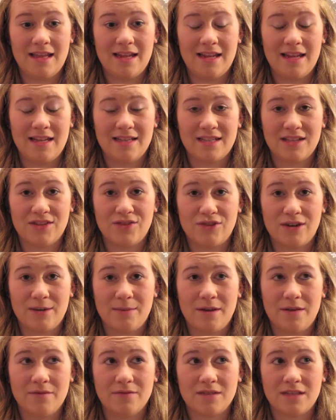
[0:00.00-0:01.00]
less than 3
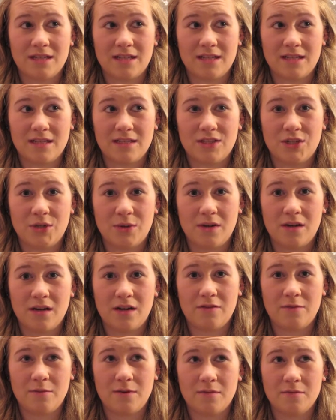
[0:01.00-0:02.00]
months, I think that's
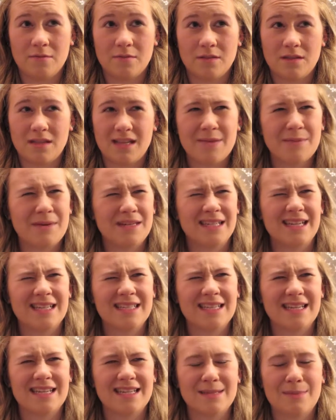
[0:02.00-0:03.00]
2.5 months. I think my dad
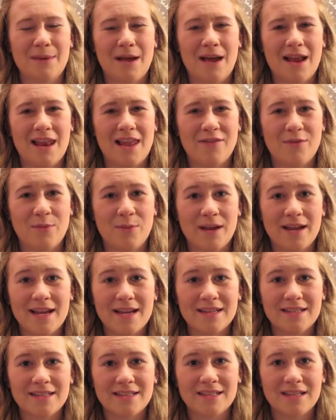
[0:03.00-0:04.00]
said it's about 11
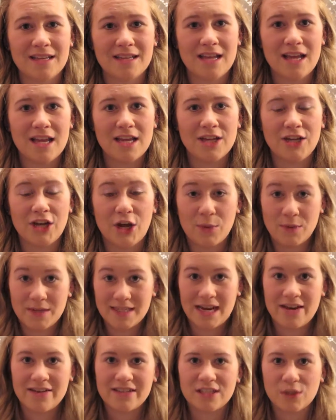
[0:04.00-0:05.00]
weeks. You know, we're
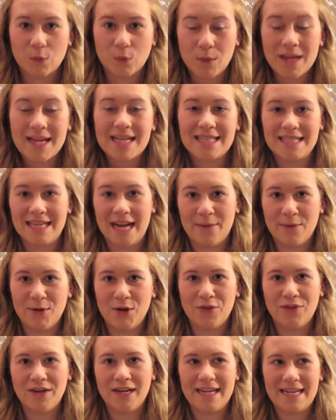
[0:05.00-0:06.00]
down to the weeks now, we're
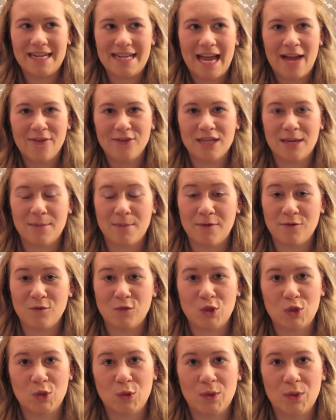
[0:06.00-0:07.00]
not really counting months,
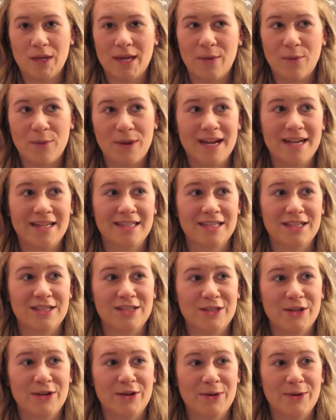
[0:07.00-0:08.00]
we're talking weeks, and
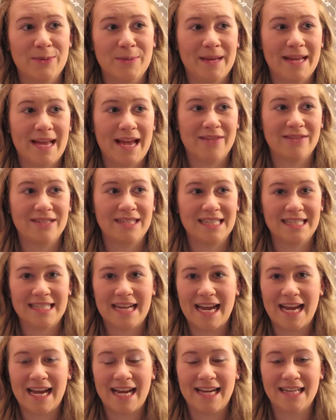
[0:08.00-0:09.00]
soon we'll be counting
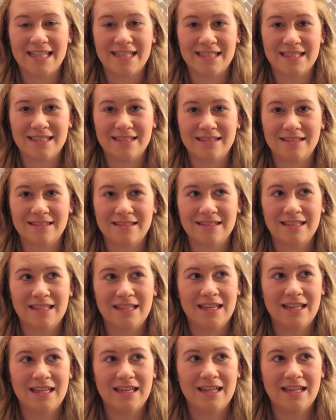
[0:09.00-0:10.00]
days and
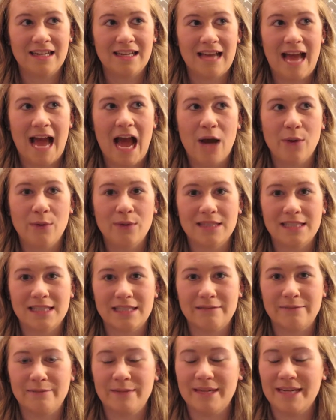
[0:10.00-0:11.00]
hours
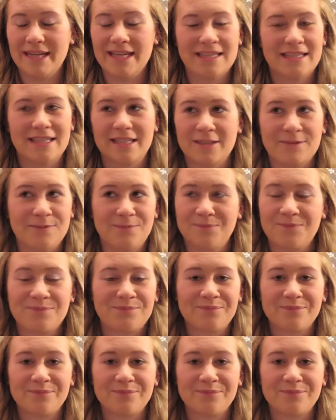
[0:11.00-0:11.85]
and minutes, and